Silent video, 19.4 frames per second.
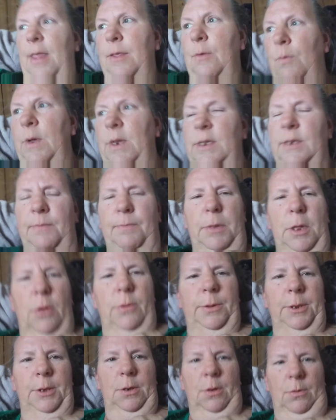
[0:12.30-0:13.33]
wind's
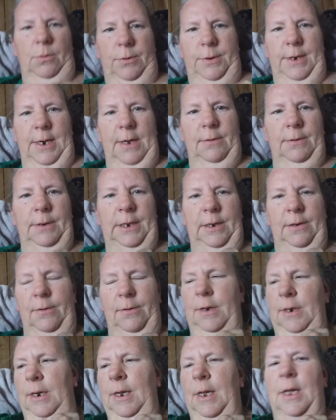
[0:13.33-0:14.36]
blowing the cold down here.
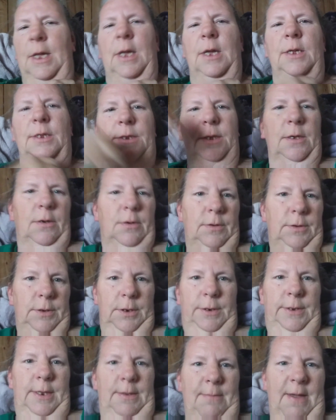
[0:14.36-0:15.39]
So
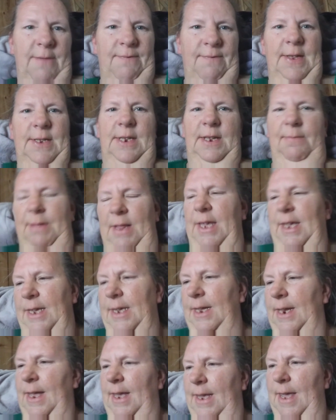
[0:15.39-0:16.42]
you see my fuzzy
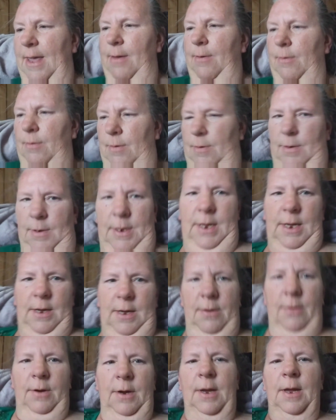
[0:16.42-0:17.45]
blanket I got
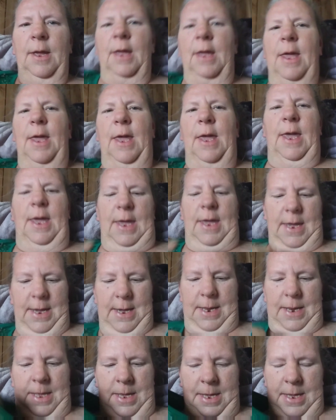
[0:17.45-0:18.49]
here
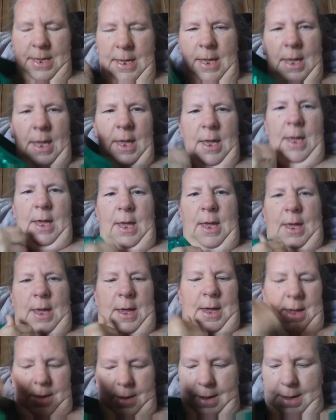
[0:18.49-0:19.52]
and
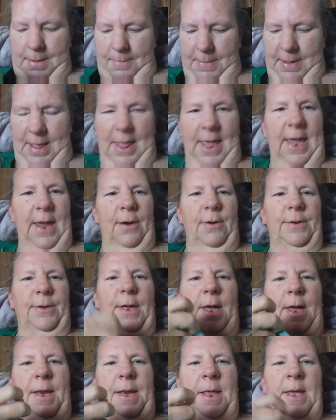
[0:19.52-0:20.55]
I got my layers
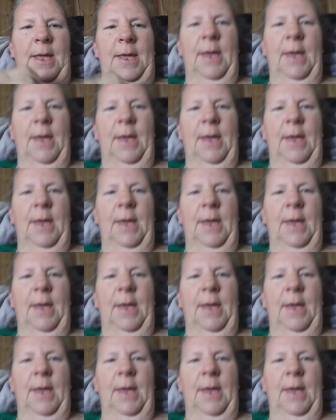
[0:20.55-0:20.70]
on. I